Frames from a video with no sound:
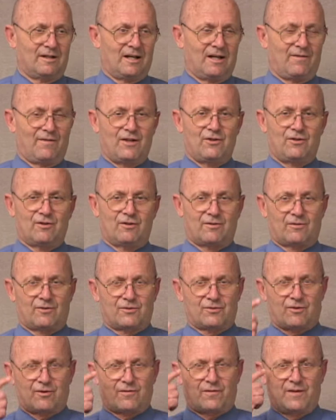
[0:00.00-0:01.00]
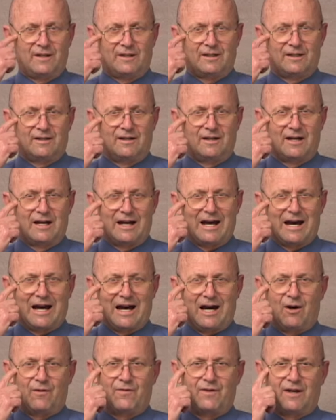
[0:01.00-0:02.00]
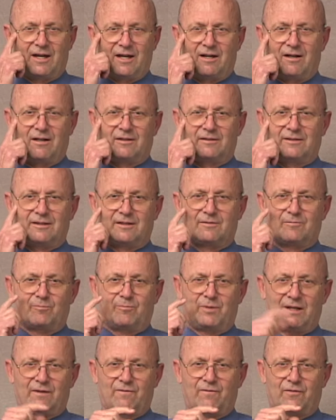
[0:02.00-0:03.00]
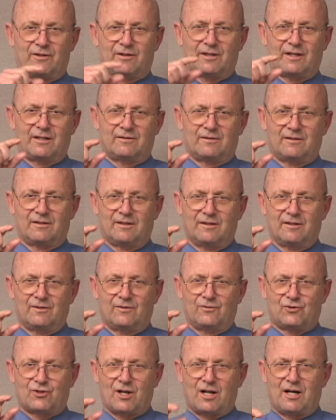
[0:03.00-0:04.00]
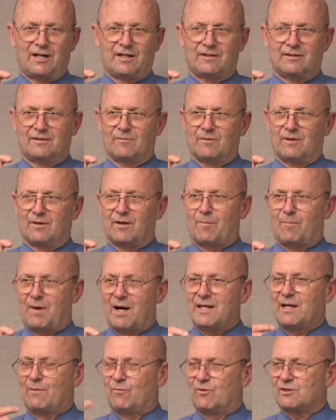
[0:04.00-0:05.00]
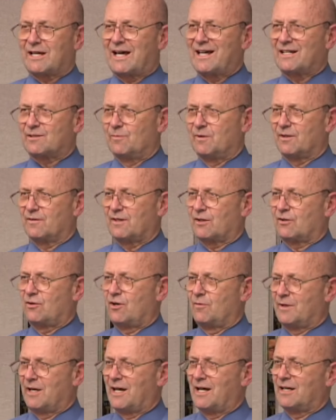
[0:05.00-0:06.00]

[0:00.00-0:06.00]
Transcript: And then you're sure thinking, how the hell did Bigfoot and John, my name was Azmuth, it was